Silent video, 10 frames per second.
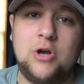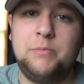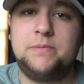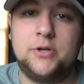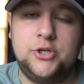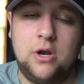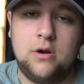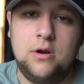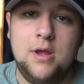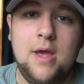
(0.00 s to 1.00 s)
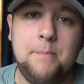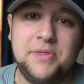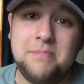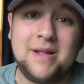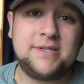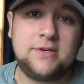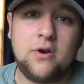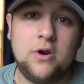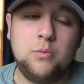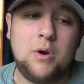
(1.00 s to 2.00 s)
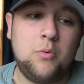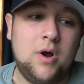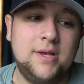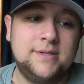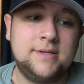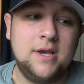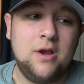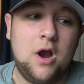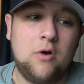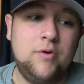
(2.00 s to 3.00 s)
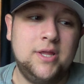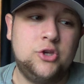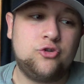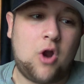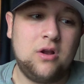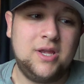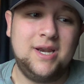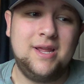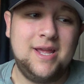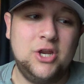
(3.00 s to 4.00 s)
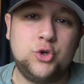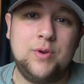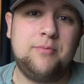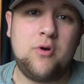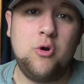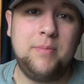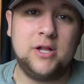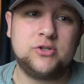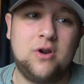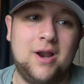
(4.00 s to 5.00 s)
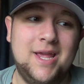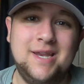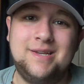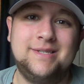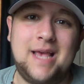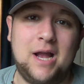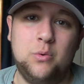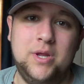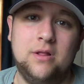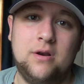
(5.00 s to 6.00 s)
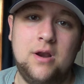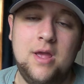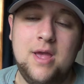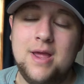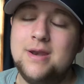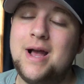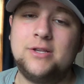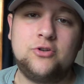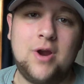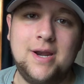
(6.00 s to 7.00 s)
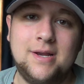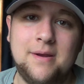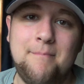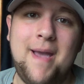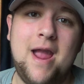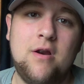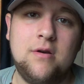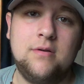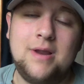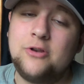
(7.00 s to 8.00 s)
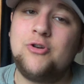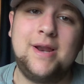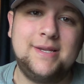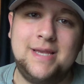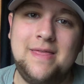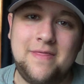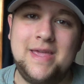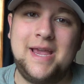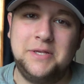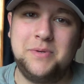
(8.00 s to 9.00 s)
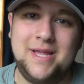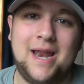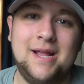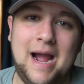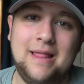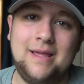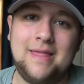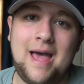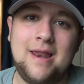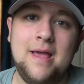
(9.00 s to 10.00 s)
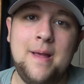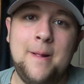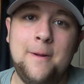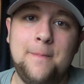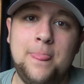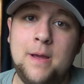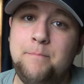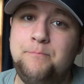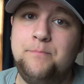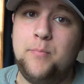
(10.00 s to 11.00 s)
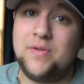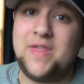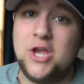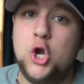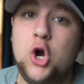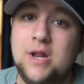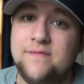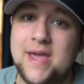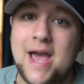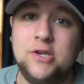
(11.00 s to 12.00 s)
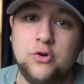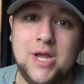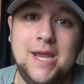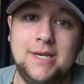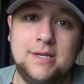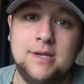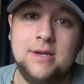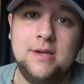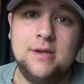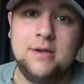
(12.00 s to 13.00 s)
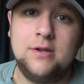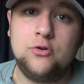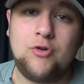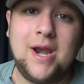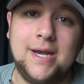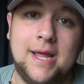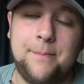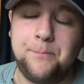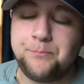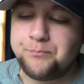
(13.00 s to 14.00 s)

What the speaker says: was much younger, but the Mets turned what was a really struggling, injury-prone Beltran into Zach Wheeler. Not trying to say that the Yankees would get a guy like that, but they could if they entertained trading him.